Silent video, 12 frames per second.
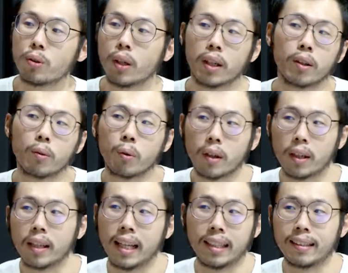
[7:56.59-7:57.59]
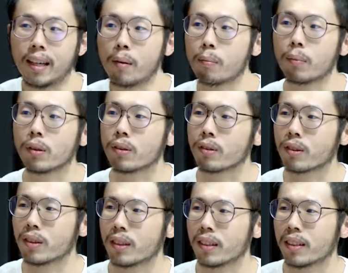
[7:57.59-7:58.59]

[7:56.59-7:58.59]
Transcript: Like, what are the examples?